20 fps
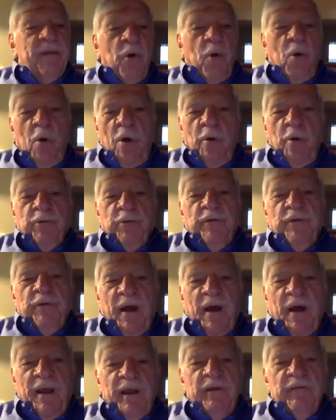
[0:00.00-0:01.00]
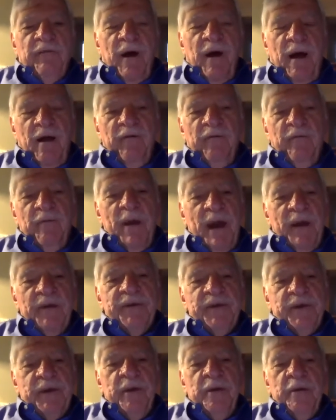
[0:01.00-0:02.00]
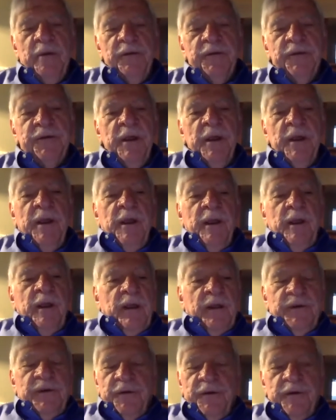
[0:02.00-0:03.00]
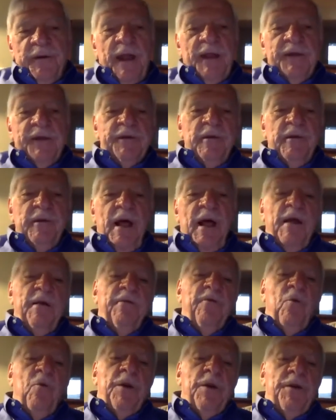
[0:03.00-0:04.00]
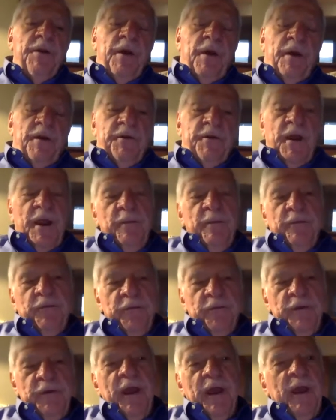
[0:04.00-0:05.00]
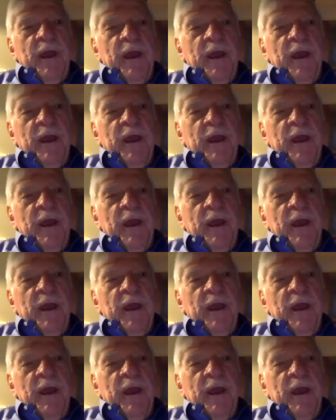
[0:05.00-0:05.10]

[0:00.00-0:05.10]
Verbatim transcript: All revo- involved math skills, and so that's a lot of what a Type Three came